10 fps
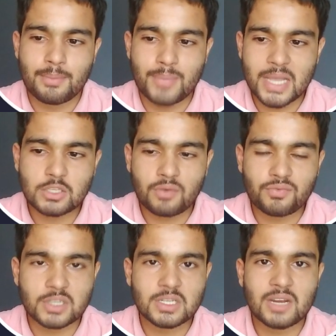Make sound
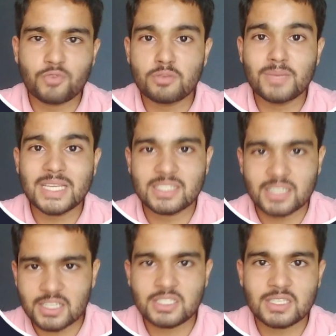function would be
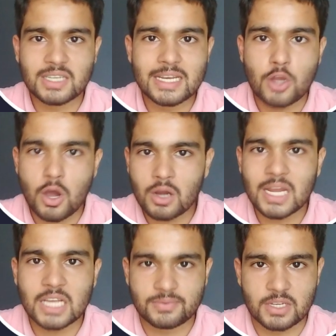searched in dog
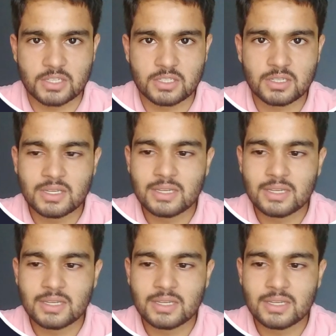class first.